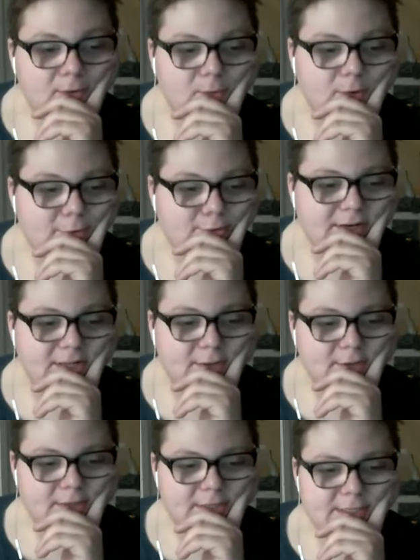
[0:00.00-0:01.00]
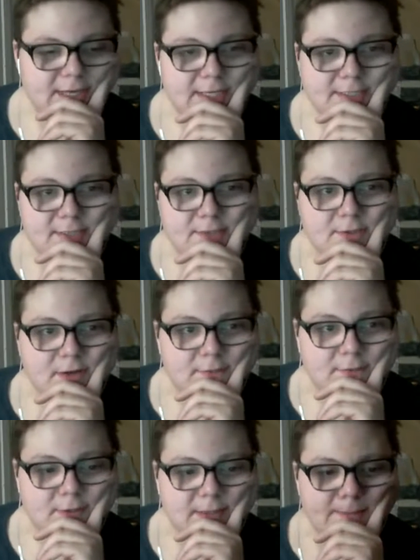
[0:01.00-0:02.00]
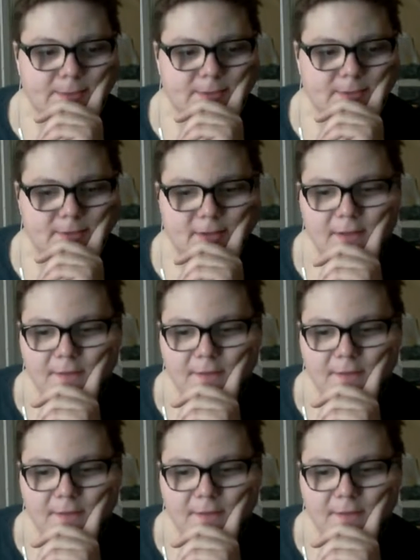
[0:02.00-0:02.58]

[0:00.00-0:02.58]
We're pretty new to this, guys. This is only our 4th episode.